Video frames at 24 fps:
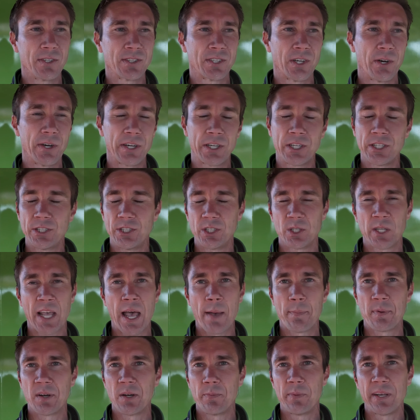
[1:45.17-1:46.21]
So it could just
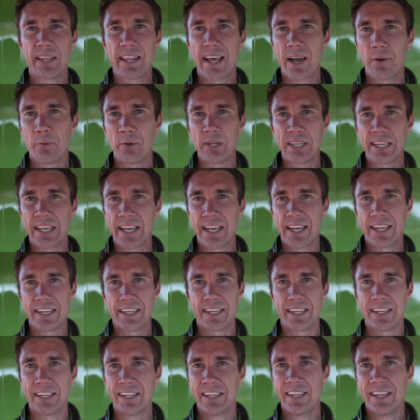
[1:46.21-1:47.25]
happen to be that weekend,
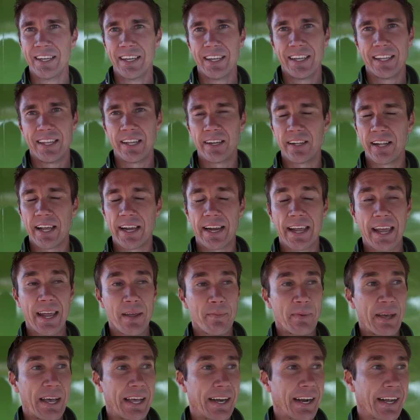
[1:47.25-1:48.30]
and they're like,
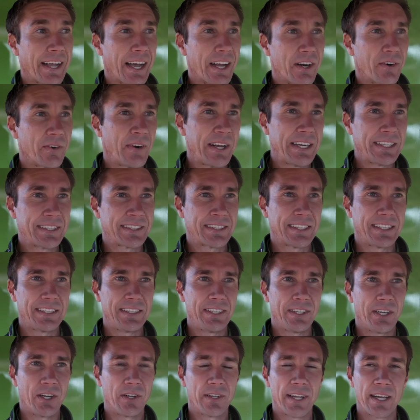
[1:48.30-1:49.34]
"Hey man, I got a race in,
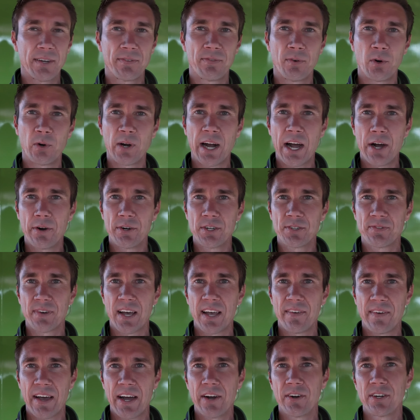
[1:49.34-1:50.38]
you know, like 4 hours,
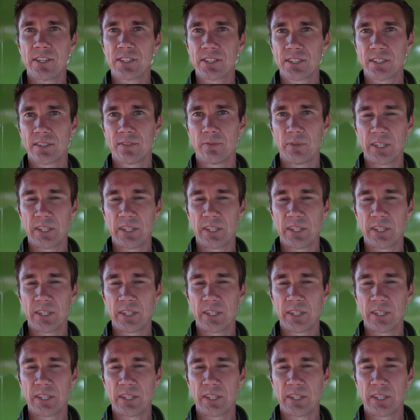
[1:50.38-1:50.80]
5 hours."